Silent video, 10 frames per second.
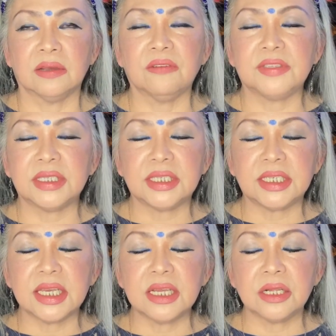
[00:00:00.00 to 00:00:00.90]
of
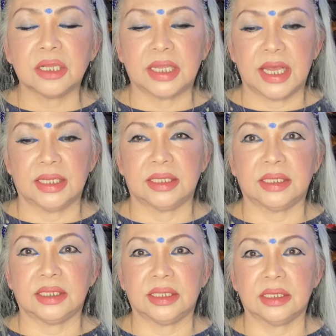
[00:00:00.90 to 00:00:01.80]

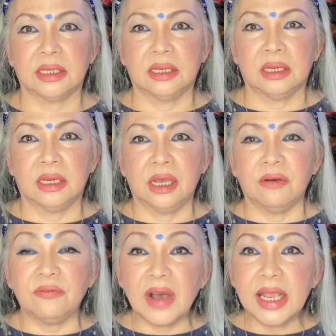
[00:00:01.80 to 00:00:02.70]
stillness.
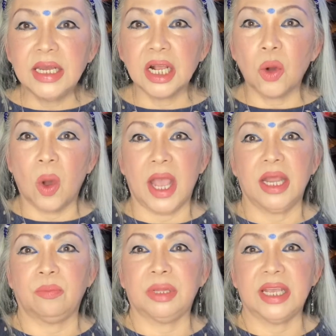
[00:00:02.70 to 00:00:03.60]
Find a
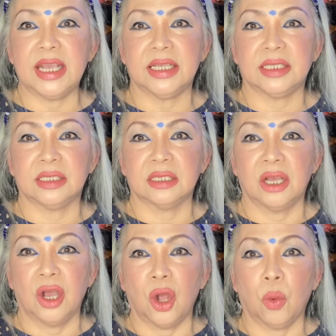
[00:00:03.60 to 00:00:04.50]
quiet place
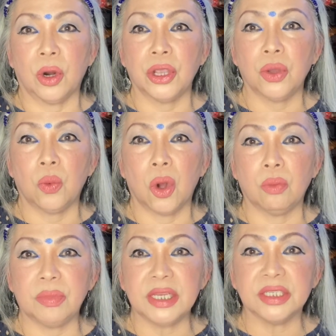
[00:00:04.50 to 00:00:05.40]
where you
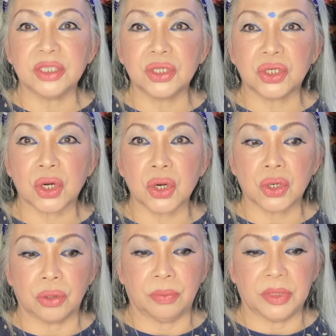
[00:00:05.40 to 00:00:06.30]
won't be
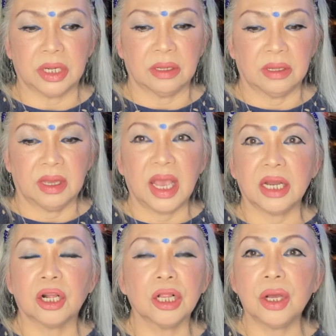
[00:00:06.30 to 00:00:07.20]
disturbed
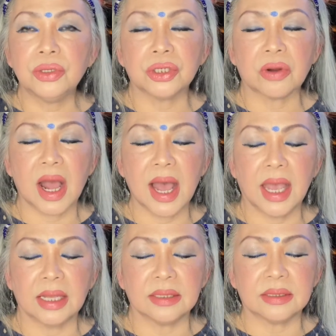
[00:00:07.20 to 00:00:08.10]
and close your
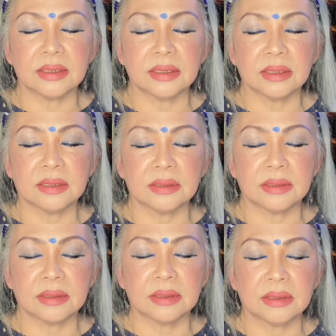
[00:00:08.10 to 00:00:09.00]
eyes.
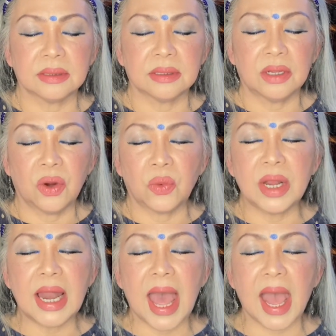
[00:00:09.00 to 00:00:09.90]

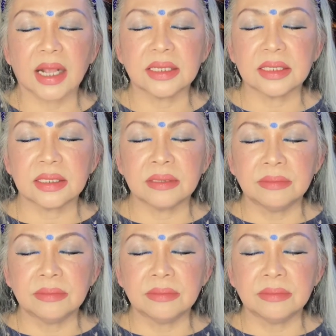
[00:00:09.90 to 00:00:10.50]
Relax